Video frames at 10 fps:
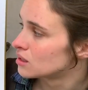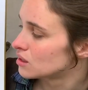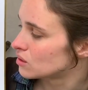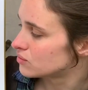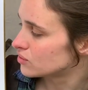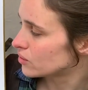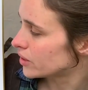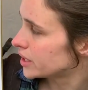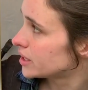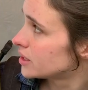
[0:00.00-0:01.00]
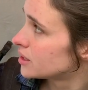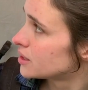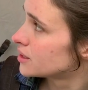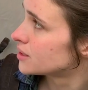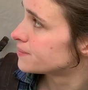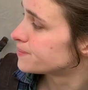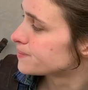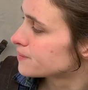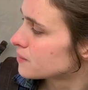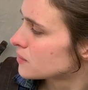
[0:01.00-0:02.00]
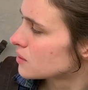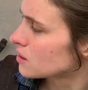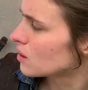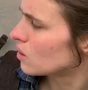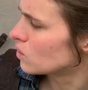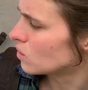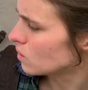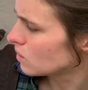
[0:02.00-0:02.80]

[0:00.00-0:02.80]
Oh, Floyd. Oh,